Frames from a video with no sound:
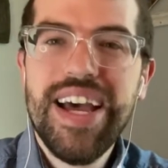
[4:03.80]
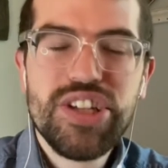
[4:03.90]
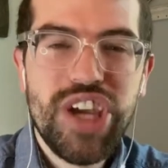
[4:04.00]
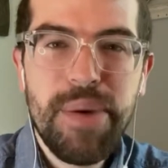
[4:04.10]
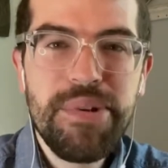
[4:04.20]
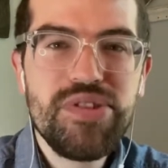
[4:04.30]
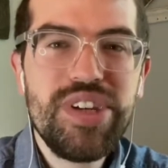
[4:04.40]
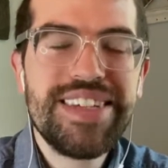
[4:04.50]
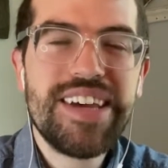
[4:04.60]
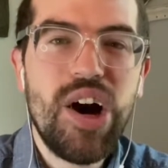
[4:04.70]
Champions
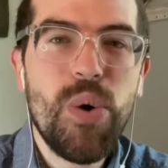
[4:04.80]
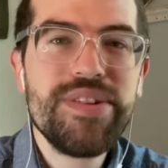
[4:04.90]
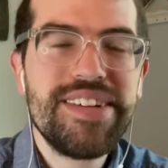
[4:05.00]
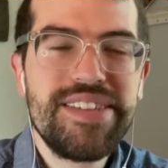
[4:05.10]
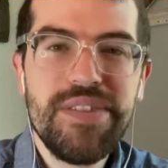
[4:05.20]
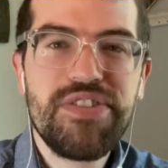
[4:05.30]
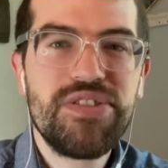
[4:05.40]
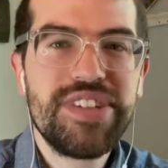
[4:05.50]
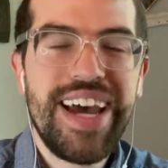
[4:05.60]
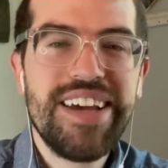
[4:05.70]
League is always a
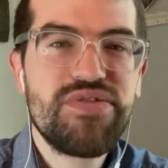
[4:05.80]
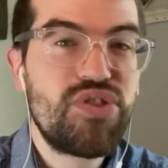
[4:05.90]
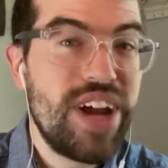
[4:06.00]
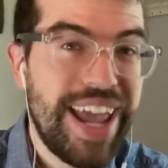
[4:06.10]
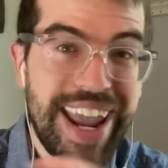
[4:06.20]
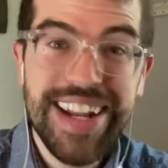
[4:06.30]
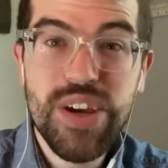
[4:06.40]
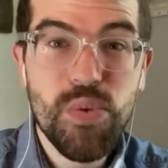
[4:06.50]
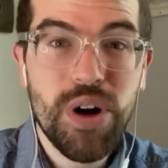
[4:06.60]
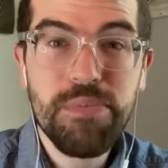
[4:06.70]
difficult task for
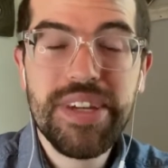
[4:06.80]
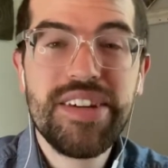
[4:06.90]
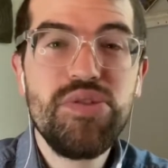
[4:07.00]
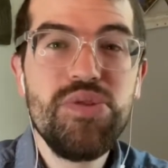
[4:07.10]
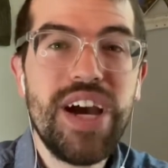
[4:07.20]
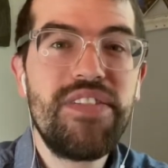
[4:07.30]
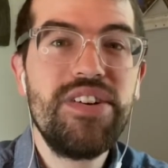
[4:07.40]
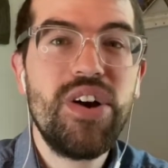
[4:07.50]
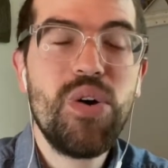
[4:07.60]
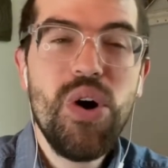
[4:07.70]
anyone, because you never
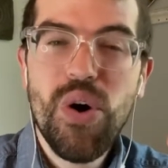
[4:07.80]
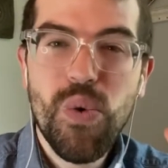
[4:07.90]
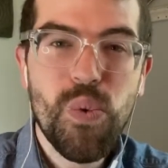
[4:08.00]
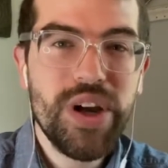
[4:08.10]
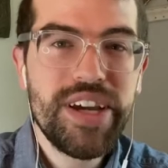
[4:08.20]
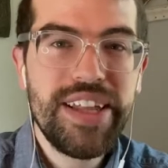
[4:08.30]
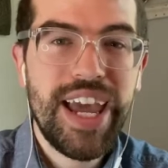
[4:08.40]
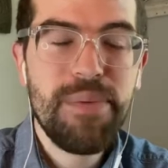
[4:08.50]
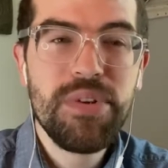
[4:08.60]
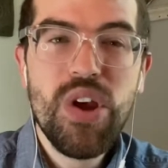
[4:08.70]
know what can
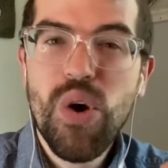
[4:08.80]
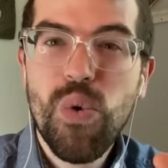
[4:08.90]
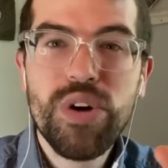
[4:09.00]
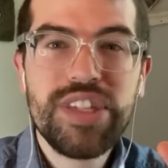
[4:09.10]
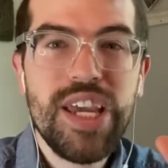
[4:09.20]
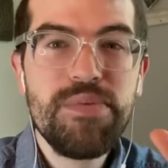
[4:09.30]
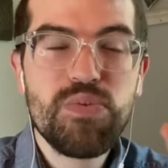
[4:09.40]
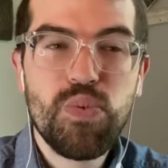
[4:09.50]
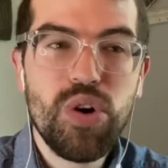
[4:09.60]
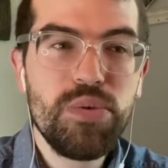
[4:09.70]
happen, what teams
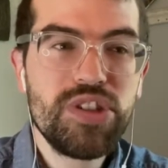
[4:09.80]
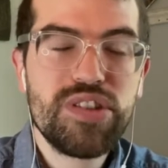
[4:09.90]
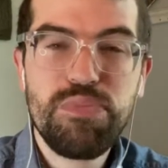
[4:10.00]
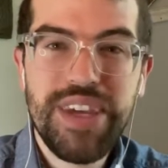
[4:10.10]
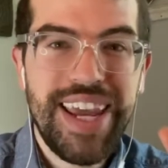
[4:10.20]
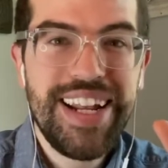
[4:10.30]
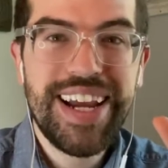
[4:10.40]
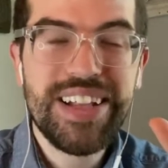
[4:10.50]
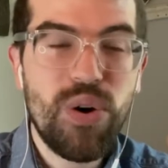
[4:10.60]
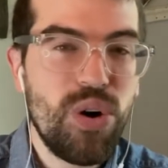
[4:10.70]
will just be hitting
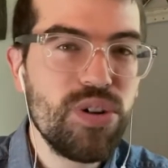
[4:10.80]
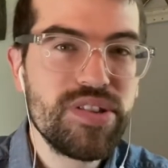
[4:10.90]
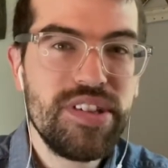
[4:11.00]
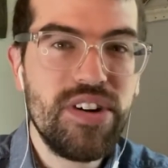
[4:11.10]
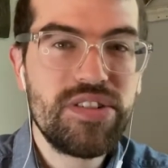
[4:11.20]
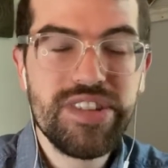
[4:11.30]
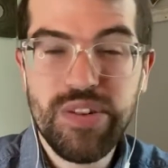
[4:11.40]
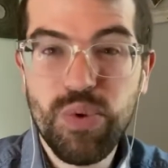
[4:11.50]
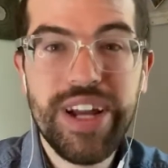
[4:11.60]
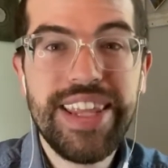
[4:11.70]
on all cylinders.
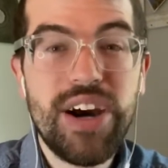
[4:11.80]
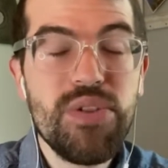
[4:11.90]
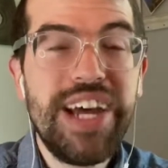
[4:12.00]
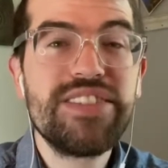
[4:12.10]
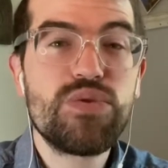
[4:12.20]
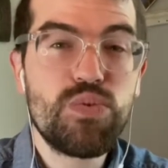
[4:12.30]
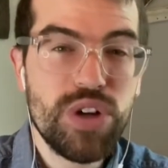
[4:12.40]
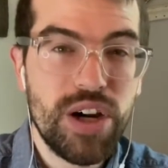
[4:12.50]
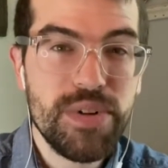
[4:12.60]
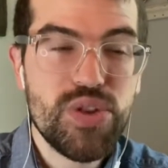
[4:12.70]
And right now that is
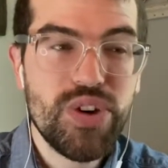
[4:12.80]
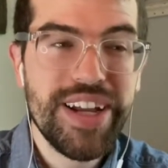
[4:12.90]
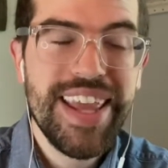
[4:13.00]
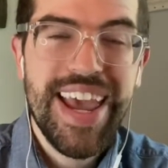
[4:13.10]
Real Madrid,